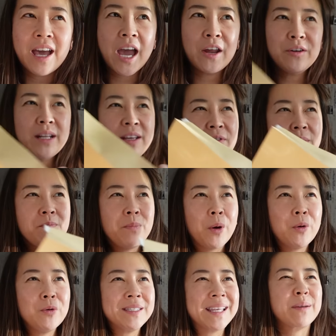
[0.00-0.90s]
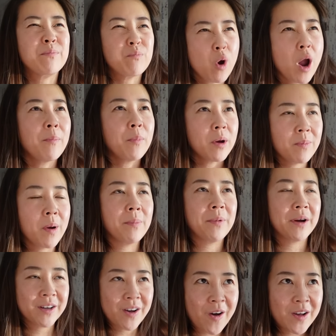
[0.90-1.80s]
I don't even post like proper,
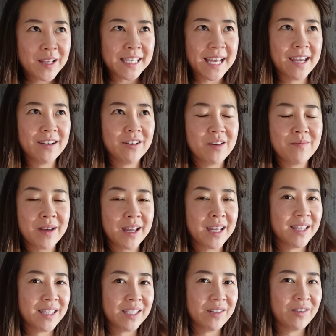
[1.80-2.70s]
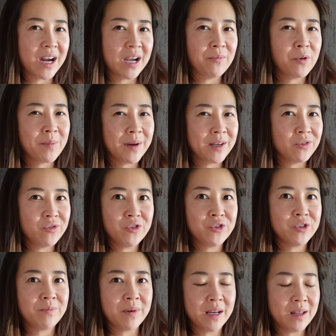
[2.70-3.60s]
proper content on my Instagram or my
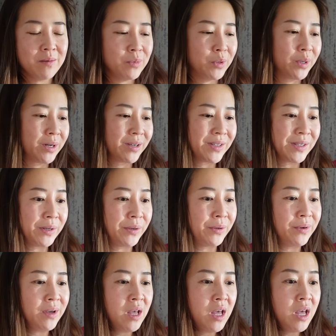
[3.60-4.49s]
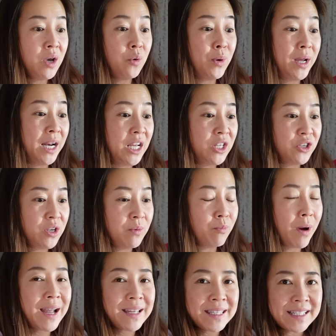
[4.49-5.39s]
YouTube anymore. So when I do
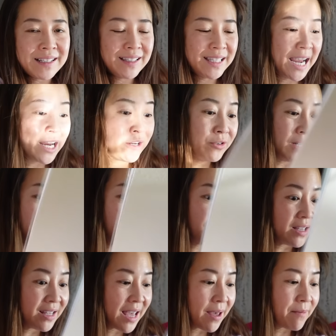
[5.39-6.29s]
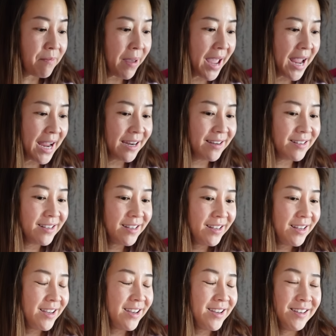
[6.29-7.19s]
brand deals, I don't even get paid
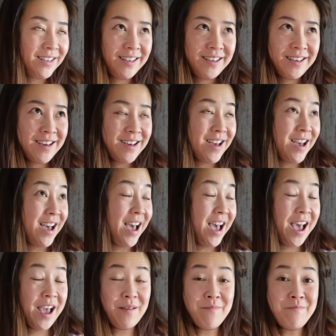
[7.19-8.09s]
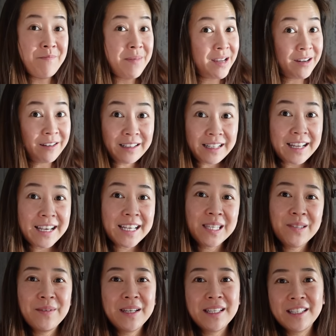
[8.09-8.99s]
merely
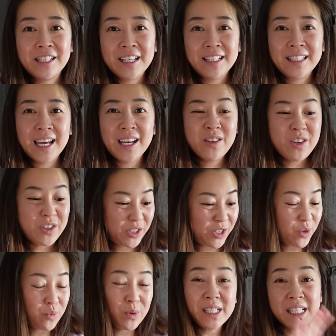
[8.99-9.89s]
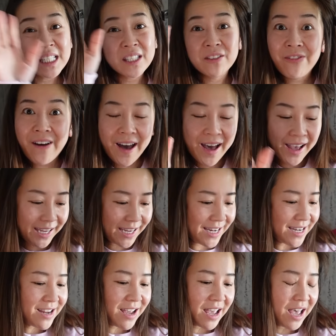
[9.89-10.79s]
as much as I used to, which is
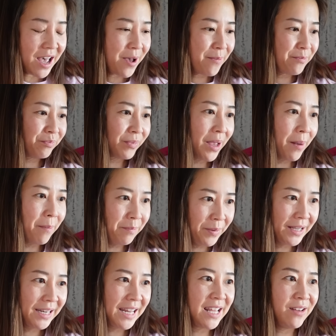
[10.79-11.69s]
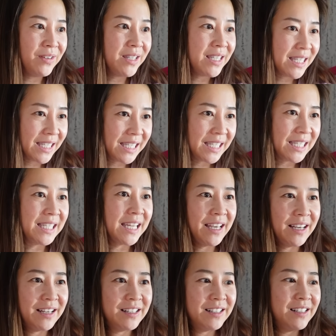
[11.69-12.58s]
fine. Um, but even
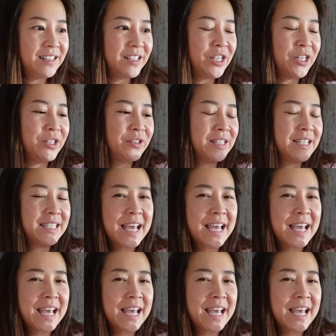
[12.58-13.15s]
still, you know, the